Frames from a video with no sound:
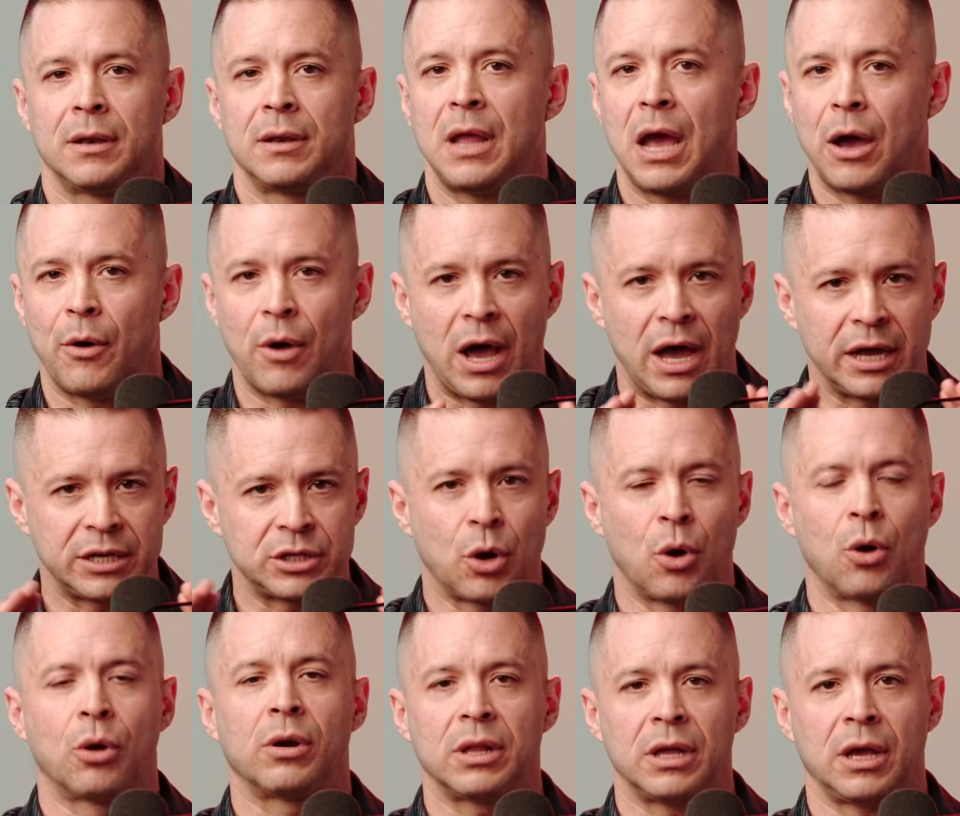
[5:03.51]
Now, I
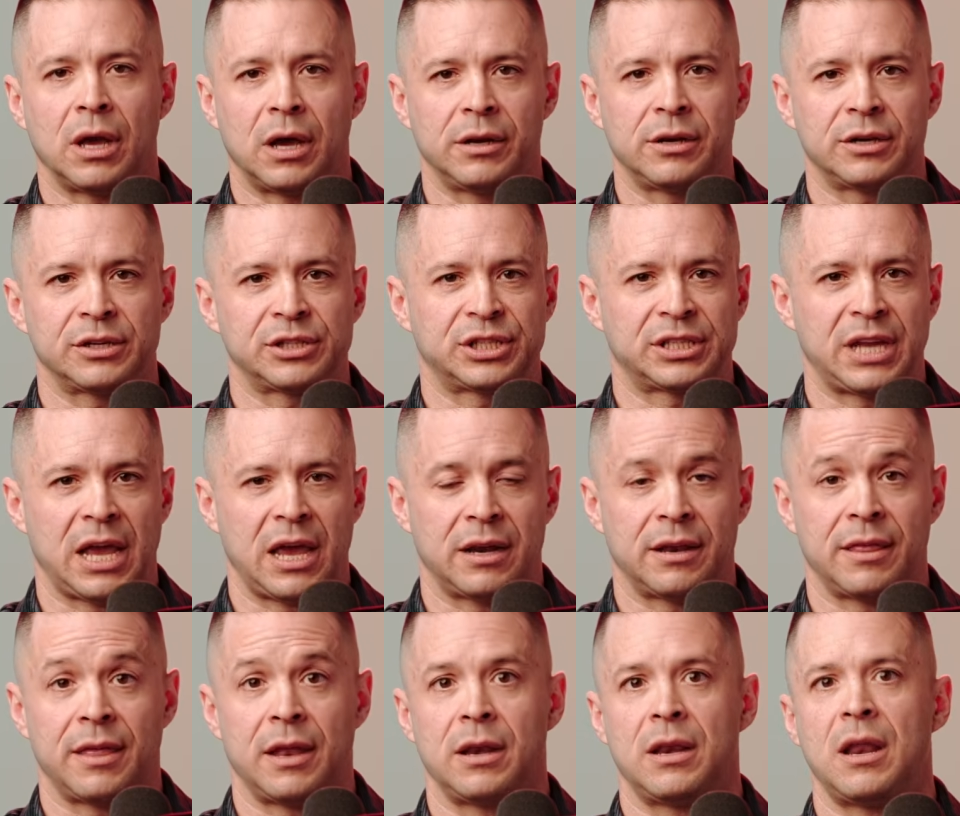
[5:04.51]
totally understand
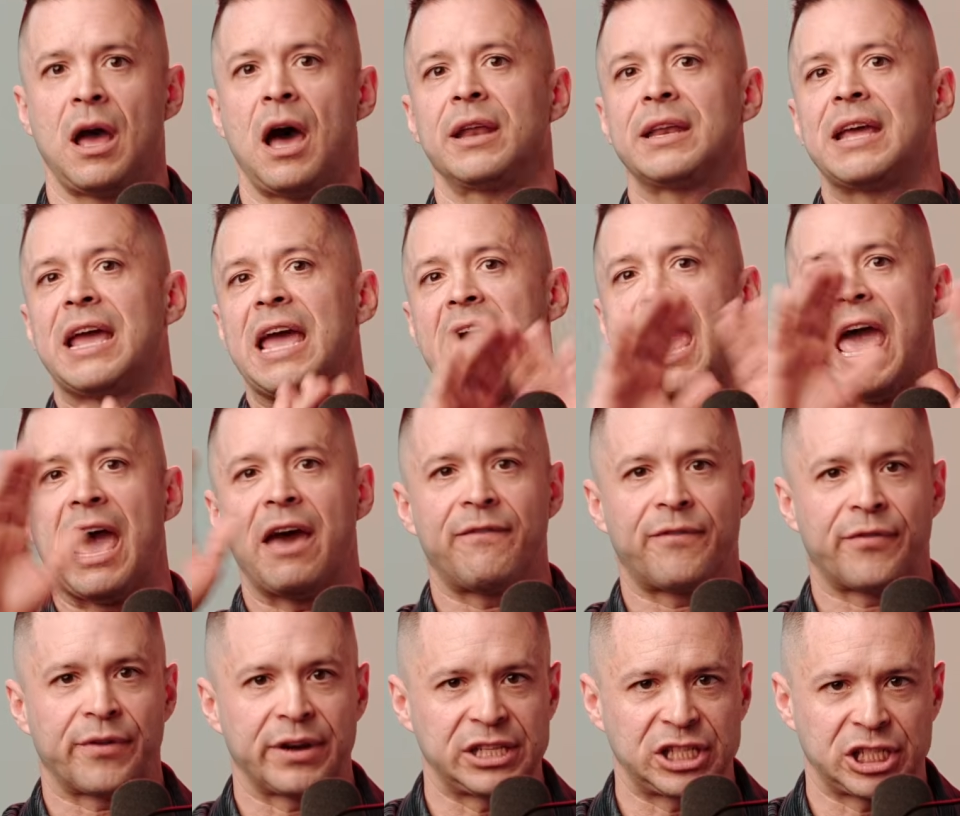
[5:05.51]
that not
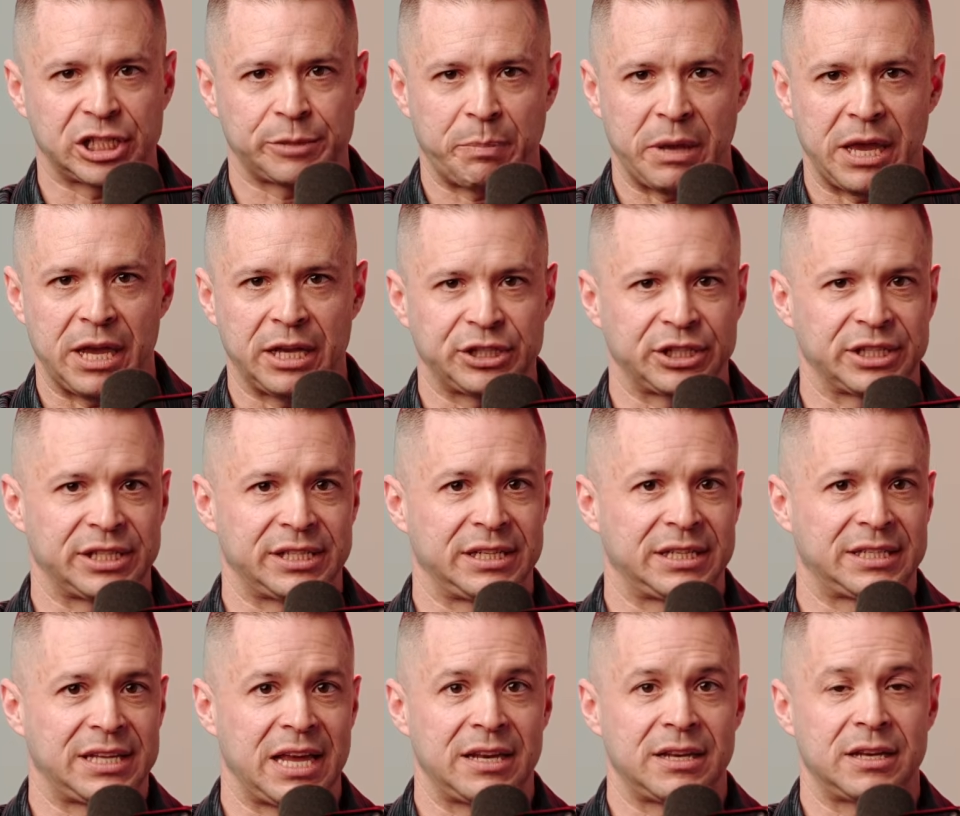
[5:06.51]
every speech is
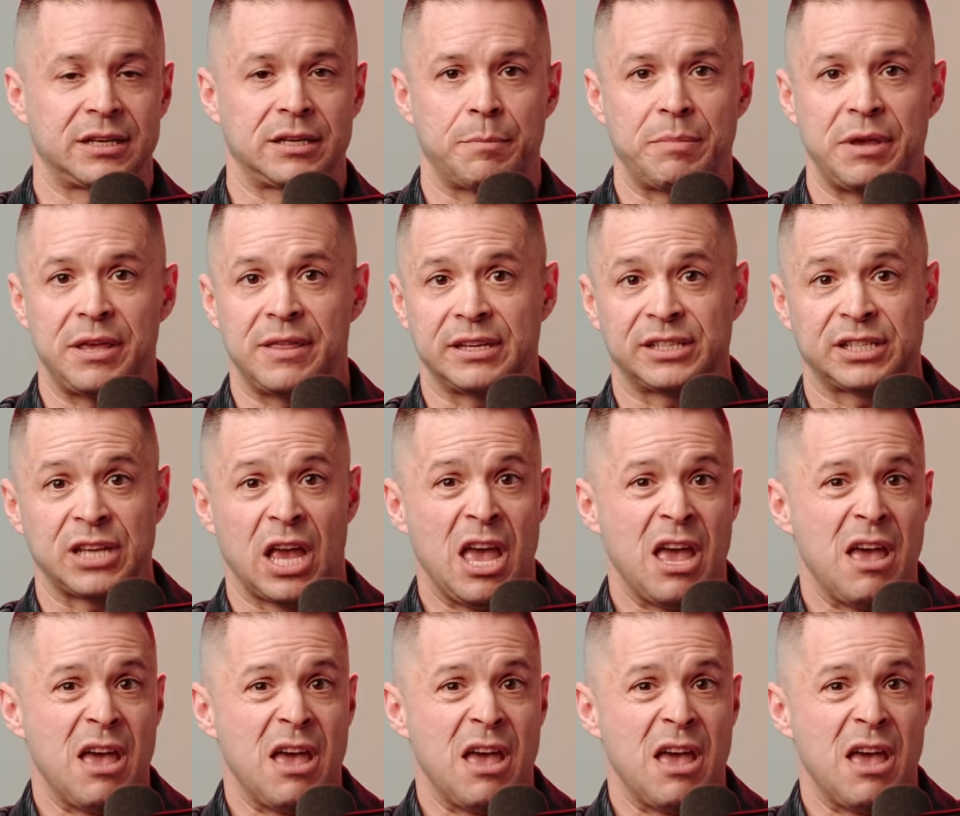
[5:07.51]
intended to be this